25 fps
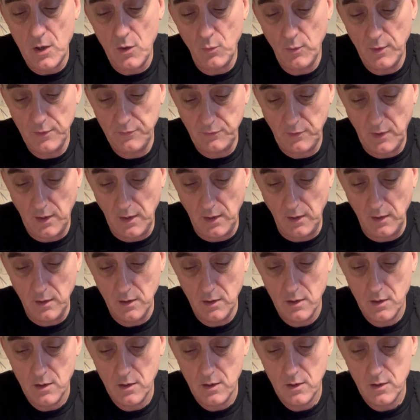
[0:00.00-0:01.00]
Whiskey,
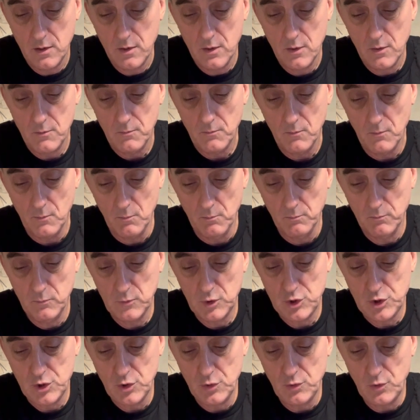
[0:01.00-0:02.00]

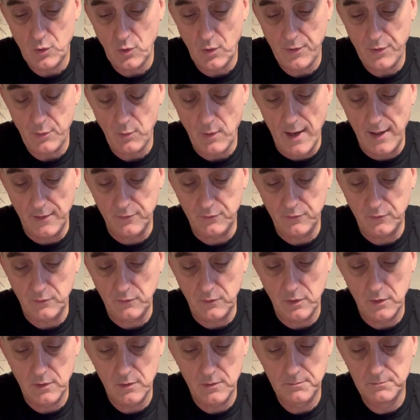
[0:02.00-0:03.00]
True Northwest.
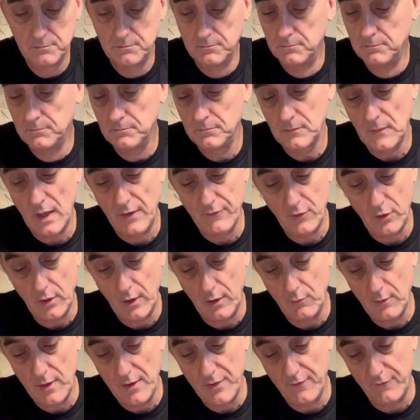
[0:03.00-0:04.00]
I've already
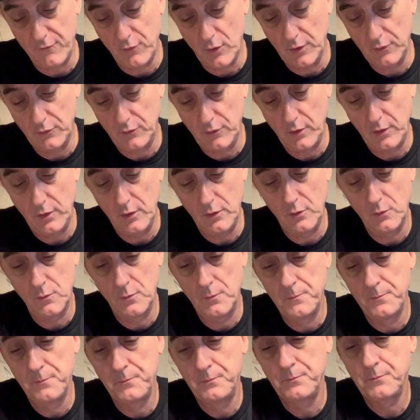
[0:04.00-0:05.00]
read the front to you.
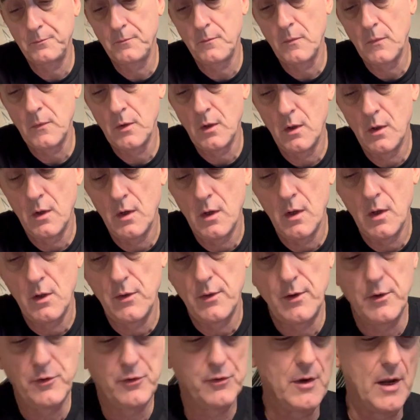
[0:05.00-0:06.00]

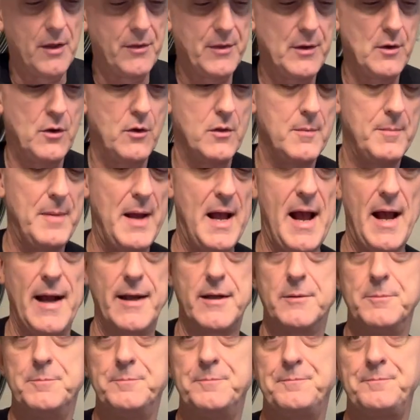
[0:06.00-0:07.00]
There's nothing on the back.
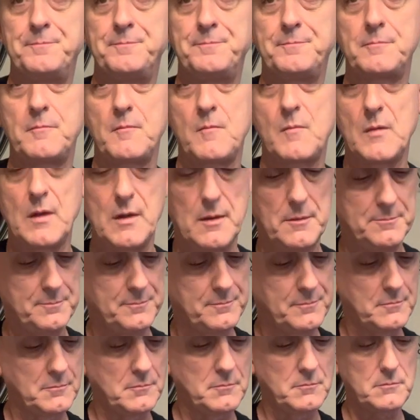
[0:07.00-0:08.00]
It
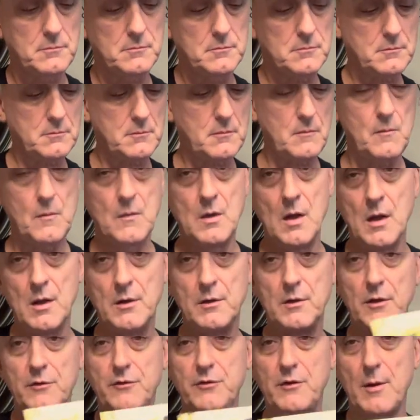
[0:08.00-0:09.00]

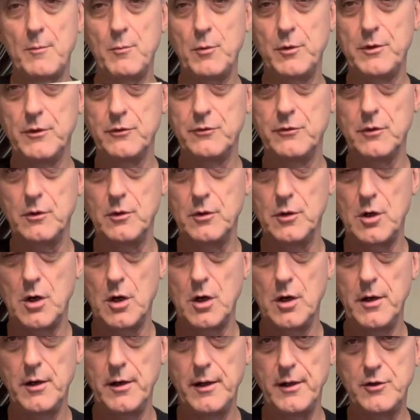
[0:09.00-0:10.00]
does come with this little
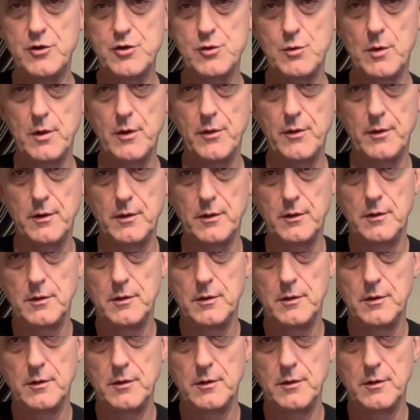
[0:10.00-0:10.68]
card, each one of their